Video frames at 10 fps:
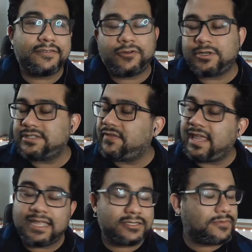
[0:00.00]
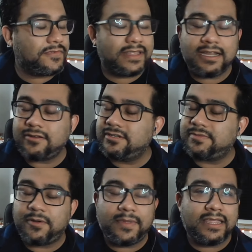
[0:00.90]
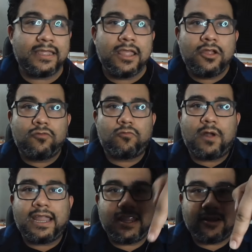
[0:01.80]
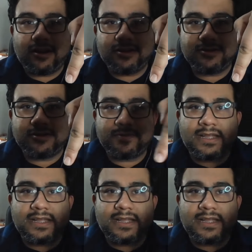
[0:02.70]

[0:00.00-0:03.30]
Of course, if you can't support me there, go support me right here on YouTube.